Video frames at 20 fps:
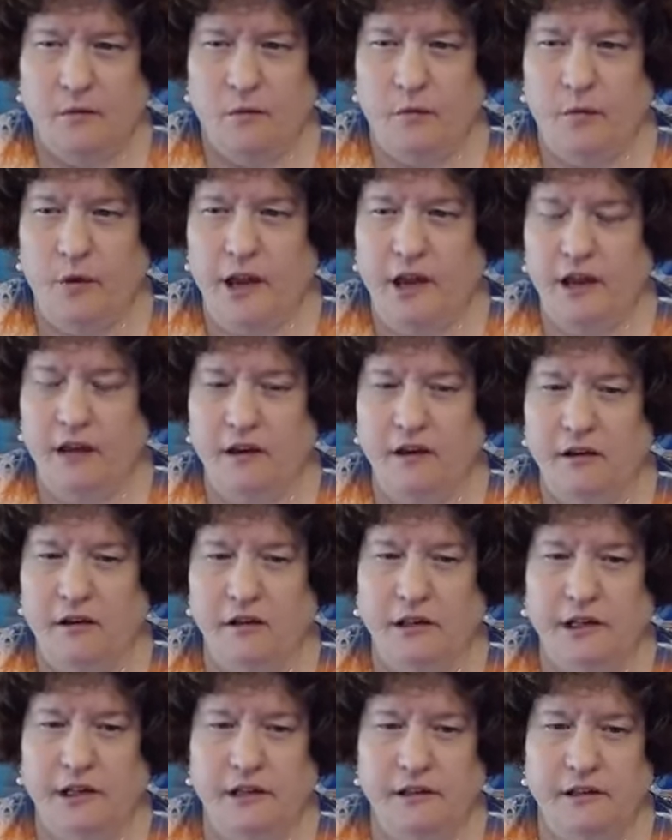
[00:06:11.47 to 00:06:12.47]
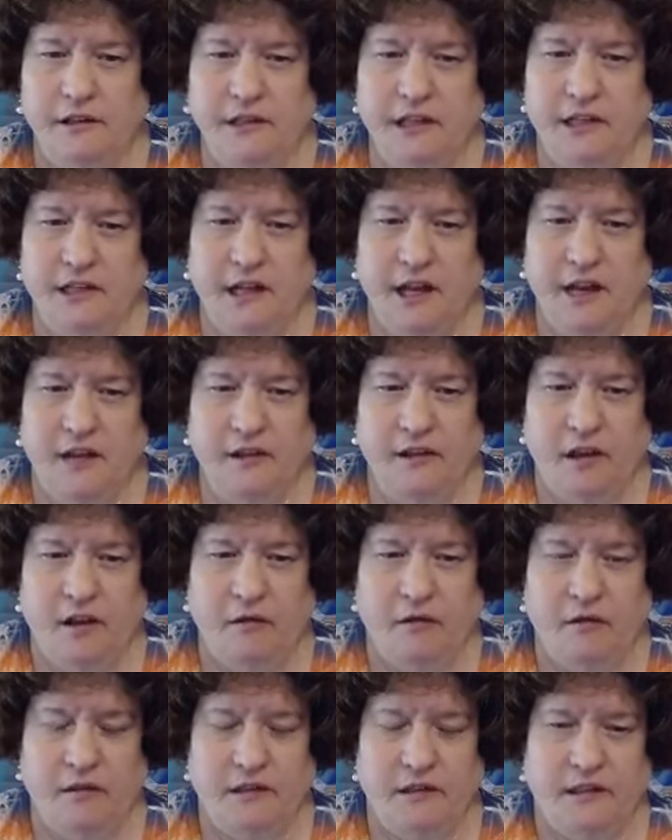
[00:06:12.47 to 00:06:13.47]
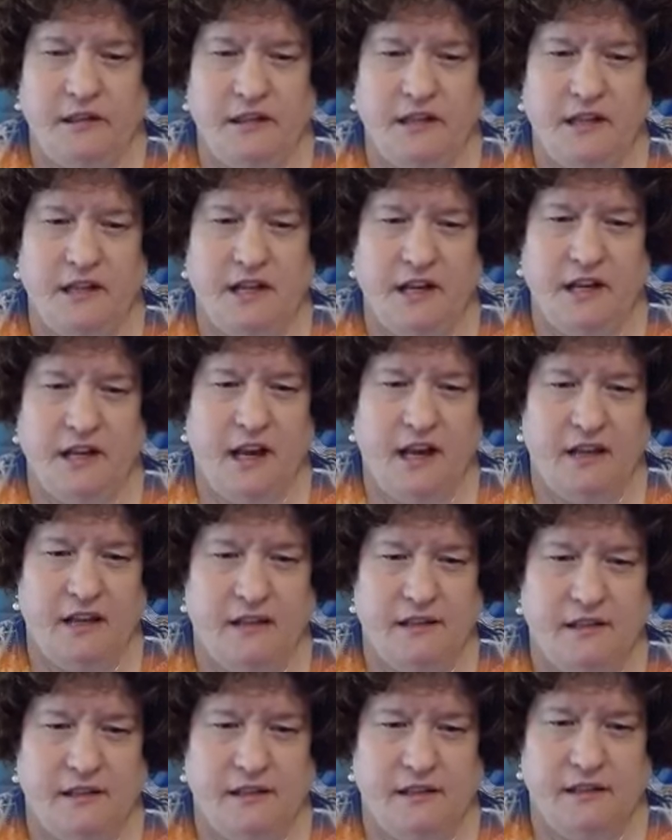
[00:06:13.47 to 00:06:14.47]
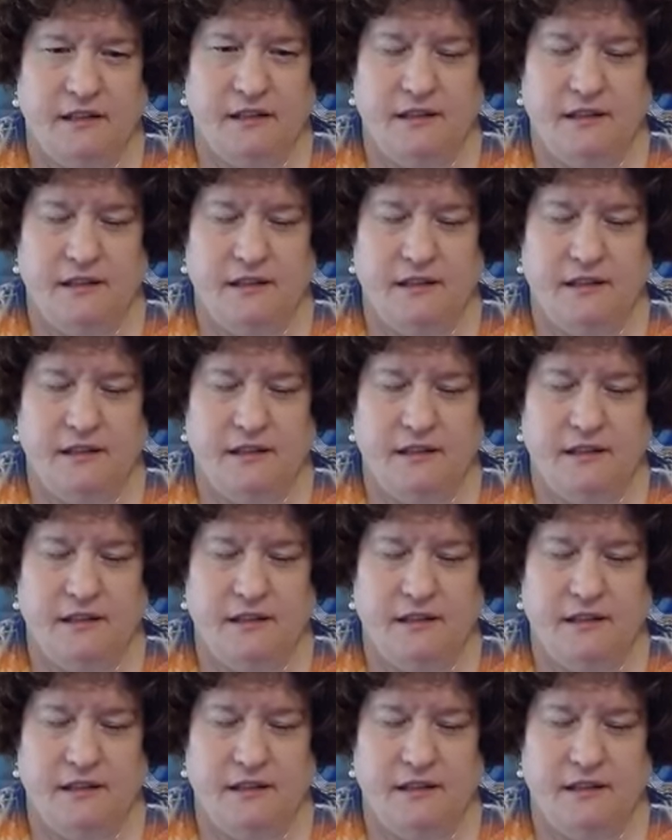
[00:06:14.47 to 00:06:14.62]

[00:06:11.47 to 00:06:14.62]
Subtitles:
We can clearly tell you this is the case.